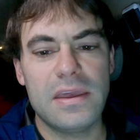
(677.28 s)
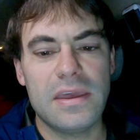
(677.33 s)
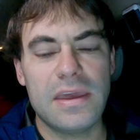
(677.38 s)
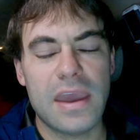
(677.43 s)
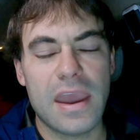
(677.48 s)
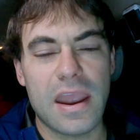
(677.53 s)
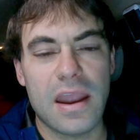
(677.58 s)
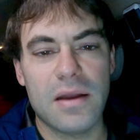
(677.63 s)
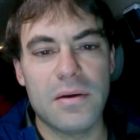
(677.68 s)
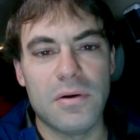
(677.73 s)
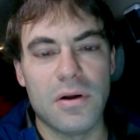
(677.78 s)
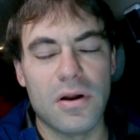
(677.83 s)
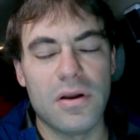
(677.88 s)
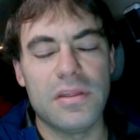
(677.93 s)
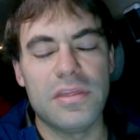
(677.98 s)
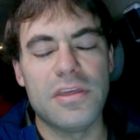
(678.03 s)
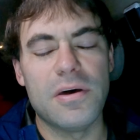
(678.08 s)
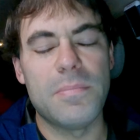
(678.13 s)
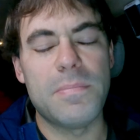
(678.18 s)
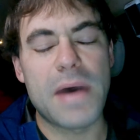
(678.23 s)
can er,
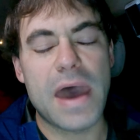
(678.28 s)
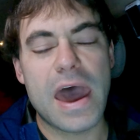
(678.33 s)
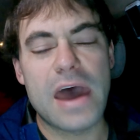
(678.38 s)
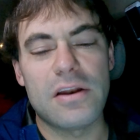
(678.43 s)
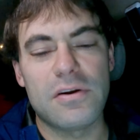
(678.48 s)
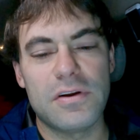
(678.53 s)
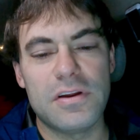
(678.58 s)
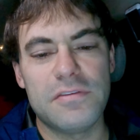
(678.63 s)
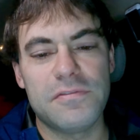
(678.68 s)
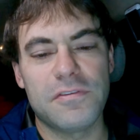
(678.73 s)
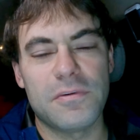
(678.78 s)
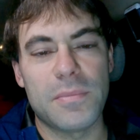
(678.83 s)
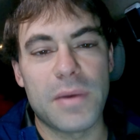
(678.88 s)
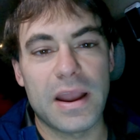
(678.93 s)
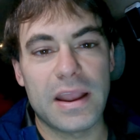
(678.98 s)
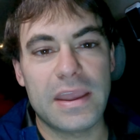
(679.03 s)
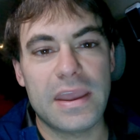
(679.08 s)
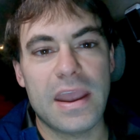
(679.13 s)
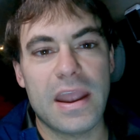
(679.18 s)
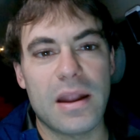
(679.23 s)
the battery for
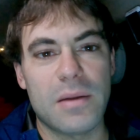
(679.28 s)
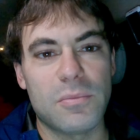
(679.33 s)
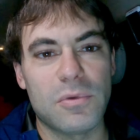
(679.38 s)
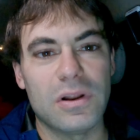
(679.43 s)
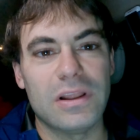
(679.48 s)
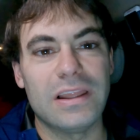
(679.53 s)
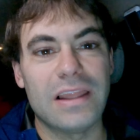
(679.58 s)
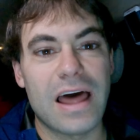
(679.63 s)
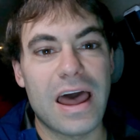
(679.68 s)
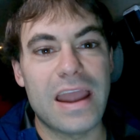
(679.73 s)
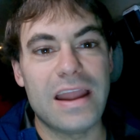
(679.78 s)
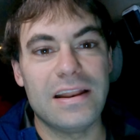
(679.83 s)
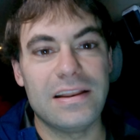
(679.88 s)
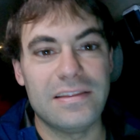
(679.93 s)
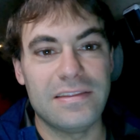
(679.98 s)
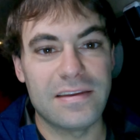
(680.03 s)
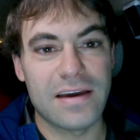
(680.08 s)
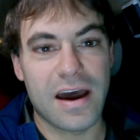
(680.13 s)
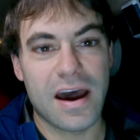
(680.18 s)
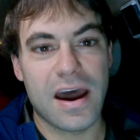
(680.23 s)
my camera
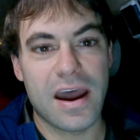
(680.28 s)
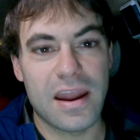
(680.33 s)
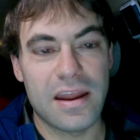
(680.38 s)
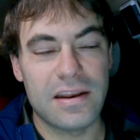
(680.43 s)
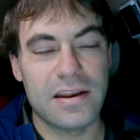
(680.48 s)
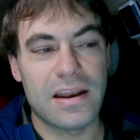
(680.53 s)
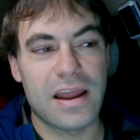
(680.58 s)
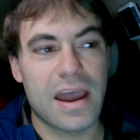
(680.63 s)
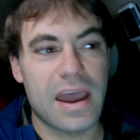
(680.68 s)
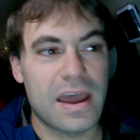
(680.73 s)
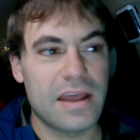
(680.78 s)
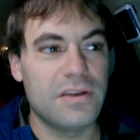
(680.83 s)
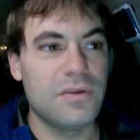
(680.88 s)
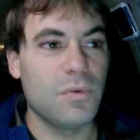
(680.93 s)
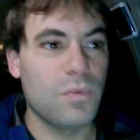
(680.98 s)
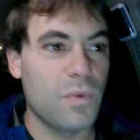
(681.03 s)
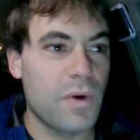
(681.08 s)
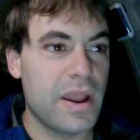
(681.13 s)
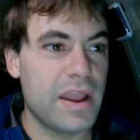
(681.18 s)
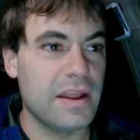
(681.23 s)
light died and I had
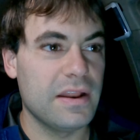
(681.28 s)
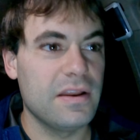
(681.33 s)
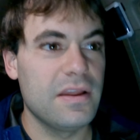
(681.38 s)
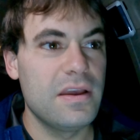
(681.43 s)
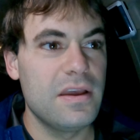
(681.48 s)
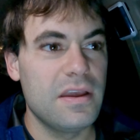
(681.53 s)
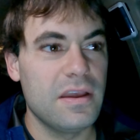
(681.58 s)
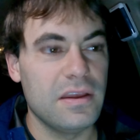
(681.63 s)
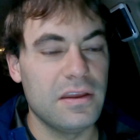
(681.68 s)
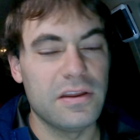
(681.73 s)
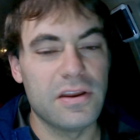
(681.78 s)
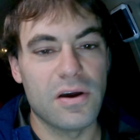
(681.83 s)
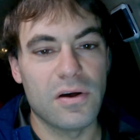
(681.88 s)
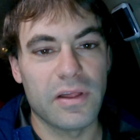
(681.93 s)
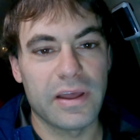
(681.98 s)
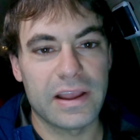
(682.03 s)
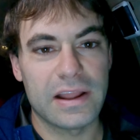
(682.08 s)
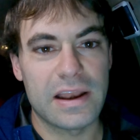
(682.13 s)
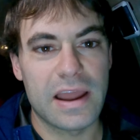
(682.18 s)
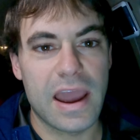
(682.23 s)
to wait you know,
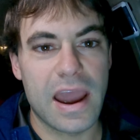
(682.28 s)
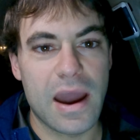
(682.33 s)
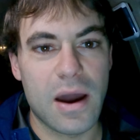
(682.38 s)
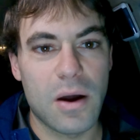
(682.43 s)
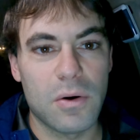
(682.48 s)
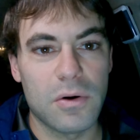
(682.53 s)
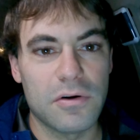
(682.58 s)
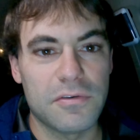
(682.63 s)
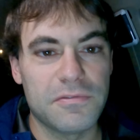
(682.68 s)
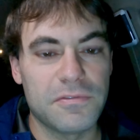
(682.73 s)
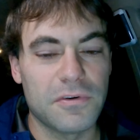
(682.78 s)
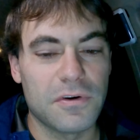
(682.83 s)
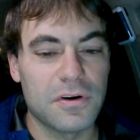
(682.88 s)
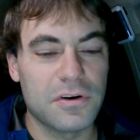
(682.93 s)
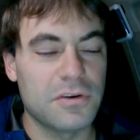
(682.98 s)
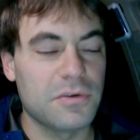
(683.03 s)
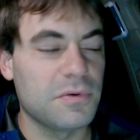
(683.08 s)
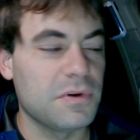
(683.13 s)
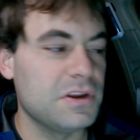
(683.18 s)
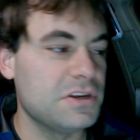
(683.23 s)
like an hour for
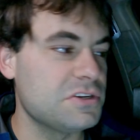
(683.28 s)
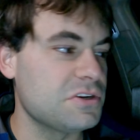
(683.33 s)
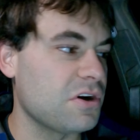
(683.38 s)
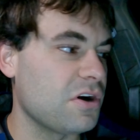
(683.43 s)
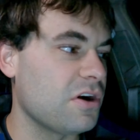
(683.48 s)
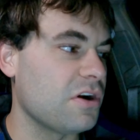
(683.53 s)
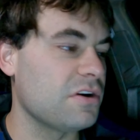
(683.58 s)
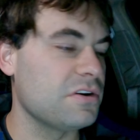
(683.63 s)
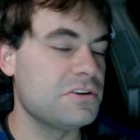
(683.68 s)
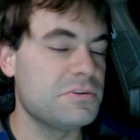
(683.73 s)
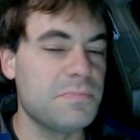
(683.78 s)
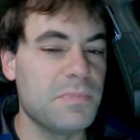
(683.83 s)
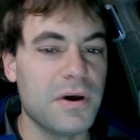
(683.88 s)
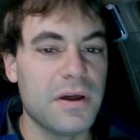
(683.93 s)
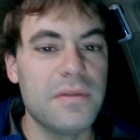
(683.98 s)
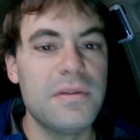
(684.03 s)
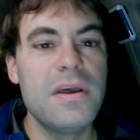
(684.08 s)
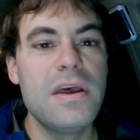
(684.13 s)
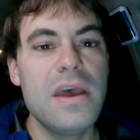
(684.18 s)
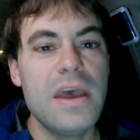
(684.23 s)
it to recharge.
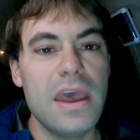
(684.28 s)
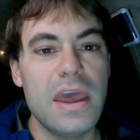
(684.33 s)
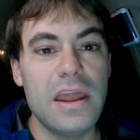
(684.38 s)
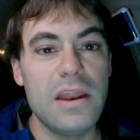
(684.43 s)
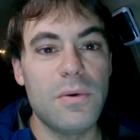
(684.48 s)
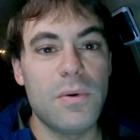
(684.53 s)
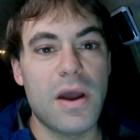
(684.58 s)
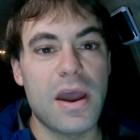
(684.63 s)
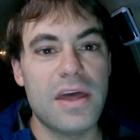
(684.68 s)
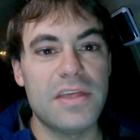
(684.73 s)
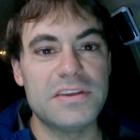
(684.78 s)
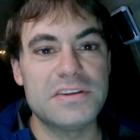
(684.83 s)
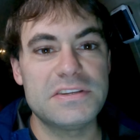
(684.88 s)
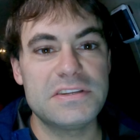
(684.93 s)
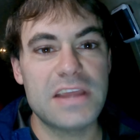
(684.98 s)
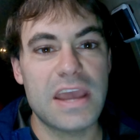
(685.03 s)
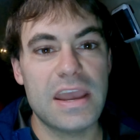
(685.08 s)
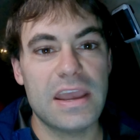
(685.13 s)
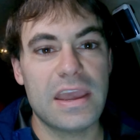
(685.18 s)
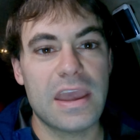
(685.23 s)
But anyway, the
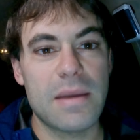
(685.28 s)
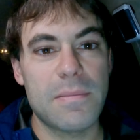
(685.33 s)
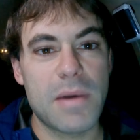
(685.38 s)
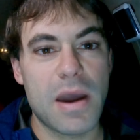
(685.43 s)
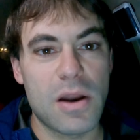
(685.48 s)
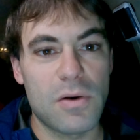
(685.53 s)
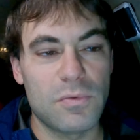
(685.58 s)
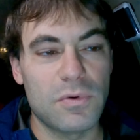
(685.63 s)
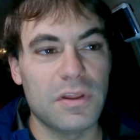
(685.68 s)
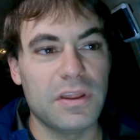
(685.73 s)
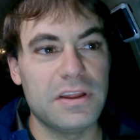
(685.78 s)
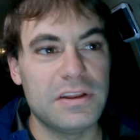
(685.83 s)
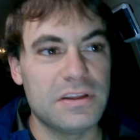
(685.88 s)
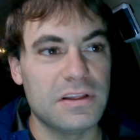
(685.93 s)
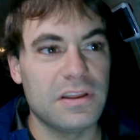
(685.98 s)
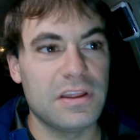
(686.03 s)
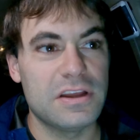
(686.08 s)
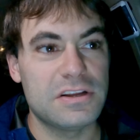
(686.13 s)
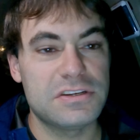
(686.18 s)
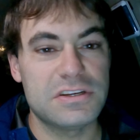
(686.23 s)
steak came out really
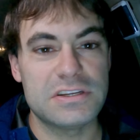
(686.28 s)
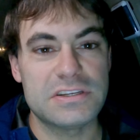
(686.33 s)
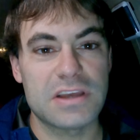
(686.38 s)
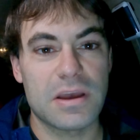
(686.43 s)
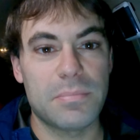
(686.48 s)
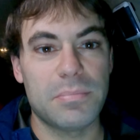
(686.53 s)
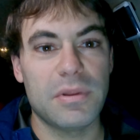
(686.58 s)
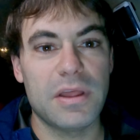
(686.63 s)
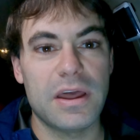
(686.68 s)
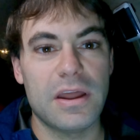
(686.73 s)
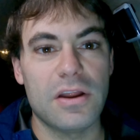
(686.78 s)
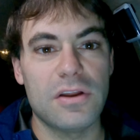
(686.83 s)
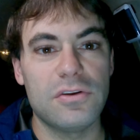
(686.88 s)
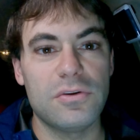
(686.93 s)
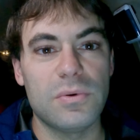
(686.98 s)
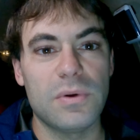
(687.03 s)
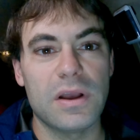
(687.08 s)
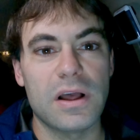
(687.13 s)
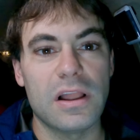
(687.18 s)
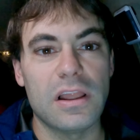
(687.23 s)
delicious. I plan on
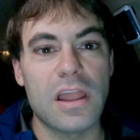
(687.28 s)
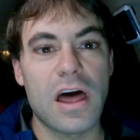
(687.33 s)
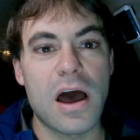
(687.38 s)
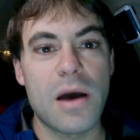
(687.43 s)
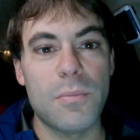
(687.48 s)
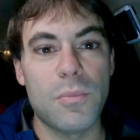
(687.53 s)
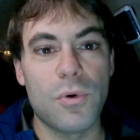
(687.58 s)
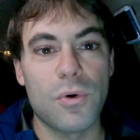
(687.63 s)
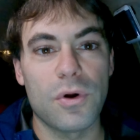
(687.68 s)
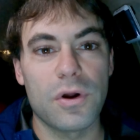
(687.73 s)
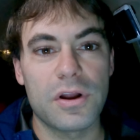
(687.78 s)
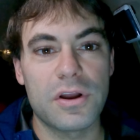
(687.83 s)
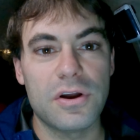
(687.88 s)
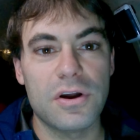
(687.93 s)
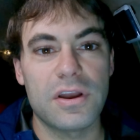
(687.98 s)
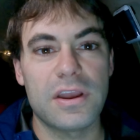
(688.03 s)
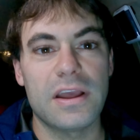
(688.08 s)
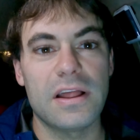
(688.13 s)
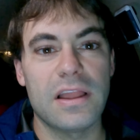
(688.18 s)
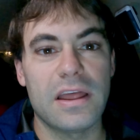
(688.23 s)
doing a lot more
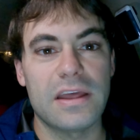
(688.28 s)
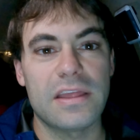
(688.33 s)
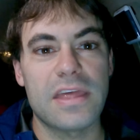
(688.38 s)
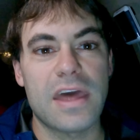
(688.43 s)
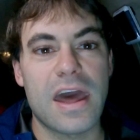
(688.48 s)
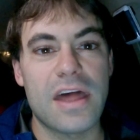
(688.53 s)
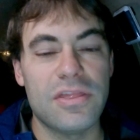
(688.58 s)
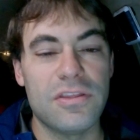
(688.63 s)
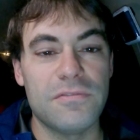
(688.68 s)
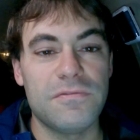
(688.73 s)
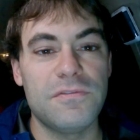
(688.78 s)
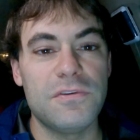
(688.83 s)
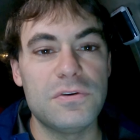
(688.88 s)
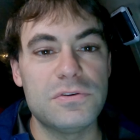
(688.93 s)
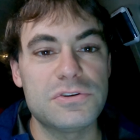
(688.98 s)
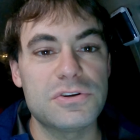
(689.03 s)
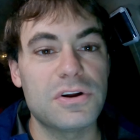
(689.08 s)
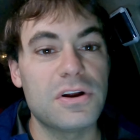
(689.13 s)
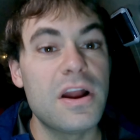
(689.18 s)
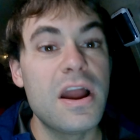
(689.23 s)
cooking like that in the
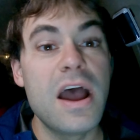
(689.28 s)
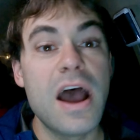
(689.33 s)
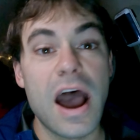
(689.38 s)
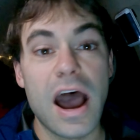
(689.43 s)
future.